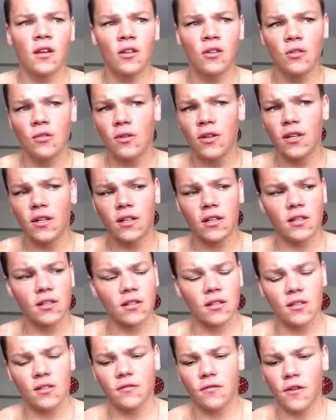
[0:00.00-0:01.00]
2 liters
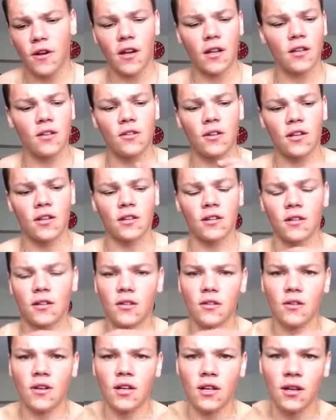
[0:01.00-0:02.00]
is fine. You can